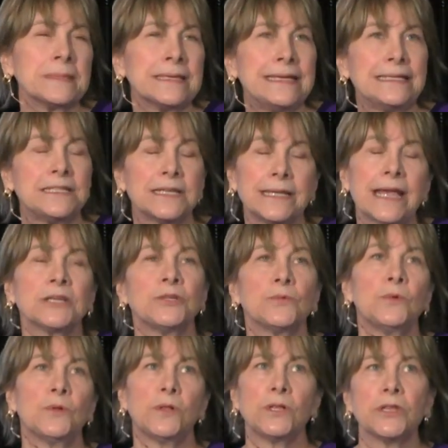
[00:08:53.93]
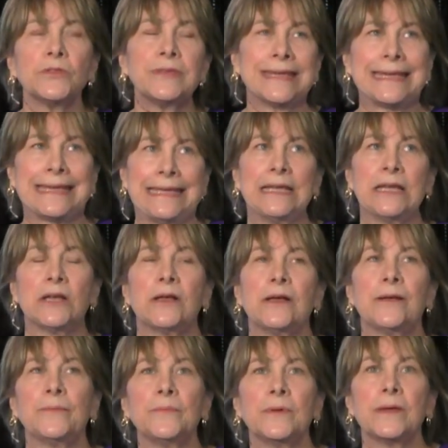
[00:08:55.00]
intellectual thing
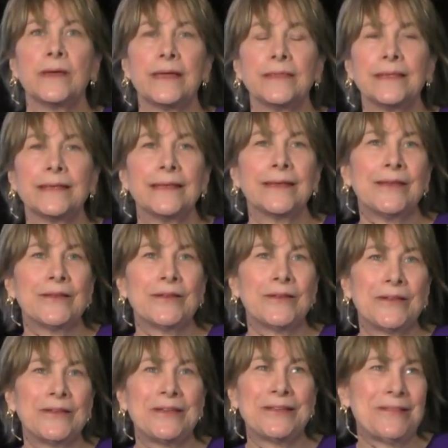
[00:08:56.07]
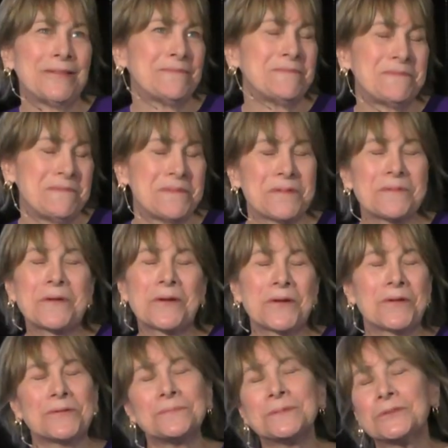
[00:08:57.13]
um, uh, uh, in
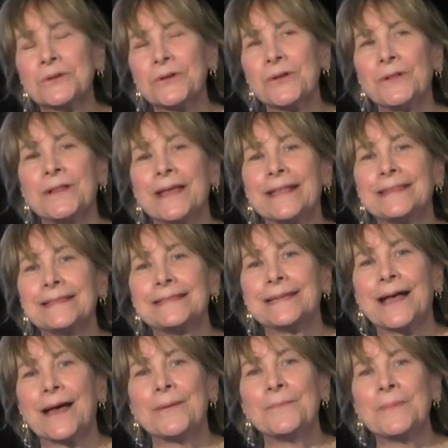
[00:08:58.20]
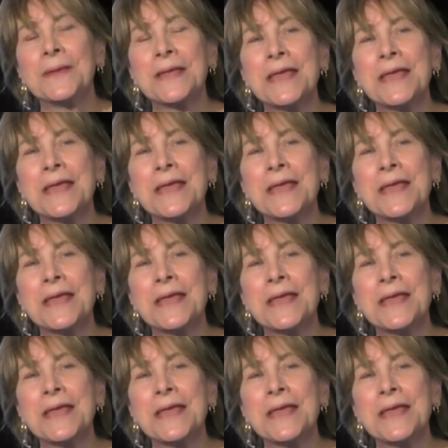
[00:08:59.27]
her circle at the time,